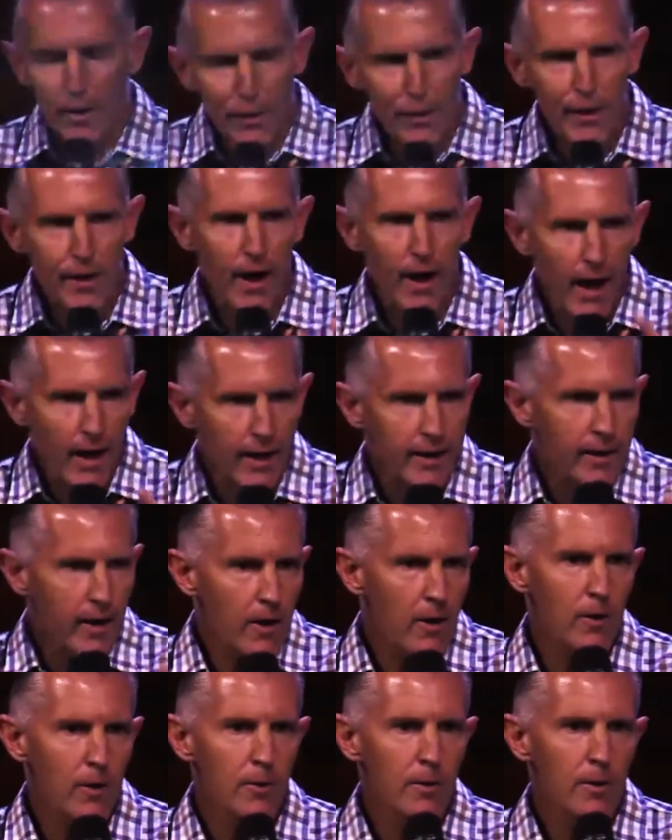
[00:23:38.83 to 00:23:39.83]
thing I
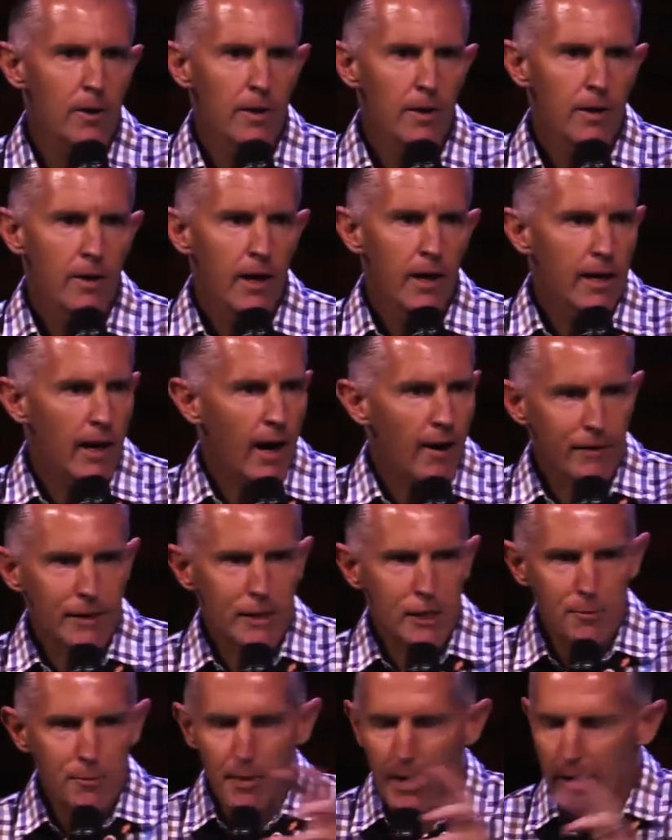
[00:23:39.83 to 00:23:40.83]
know, and I've
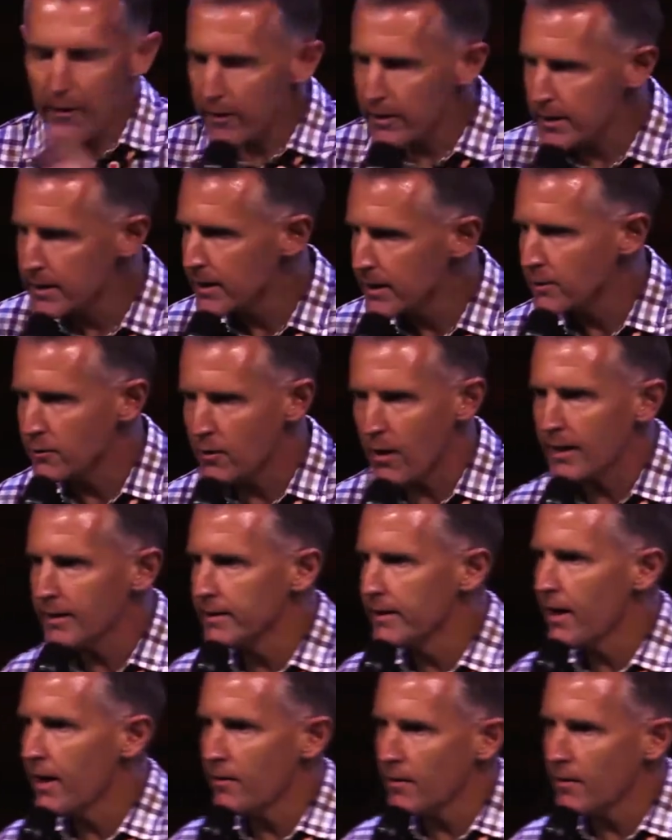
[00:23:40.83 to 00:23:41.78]
experienced it right now